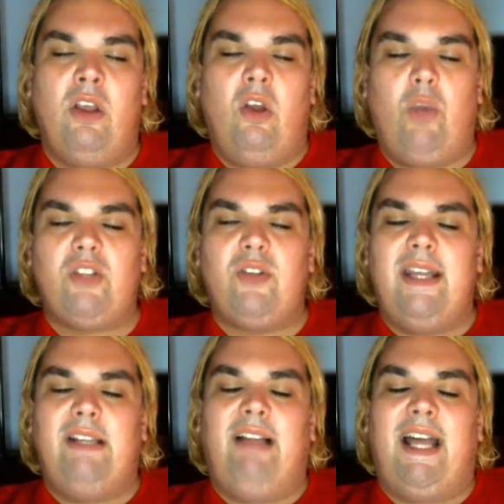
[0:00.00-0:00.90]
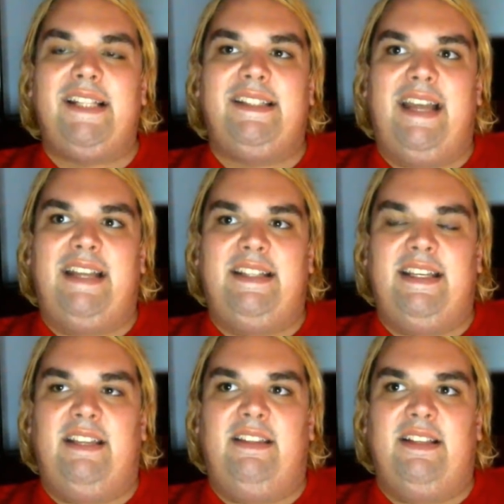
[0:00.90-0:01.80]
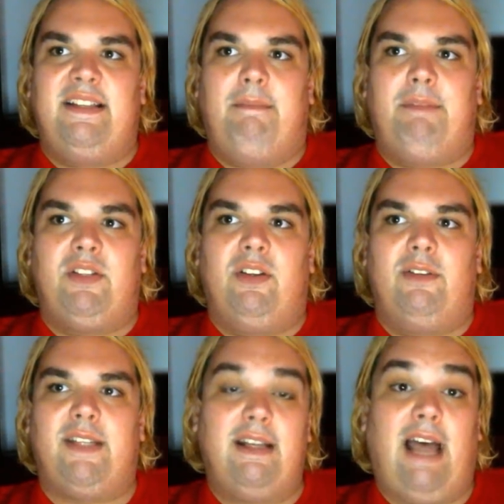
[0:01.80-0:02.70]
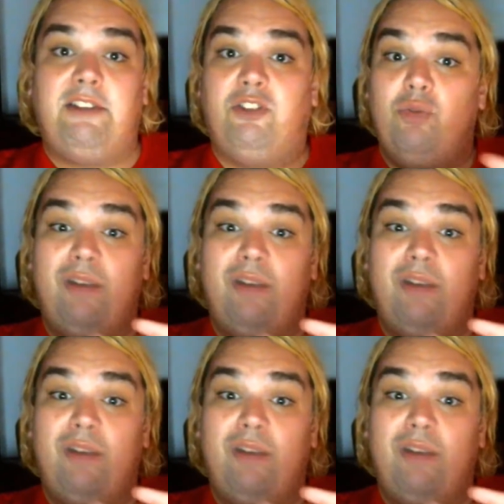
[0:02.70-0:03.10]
We also had a lot of Dendy in these episodes, and I do not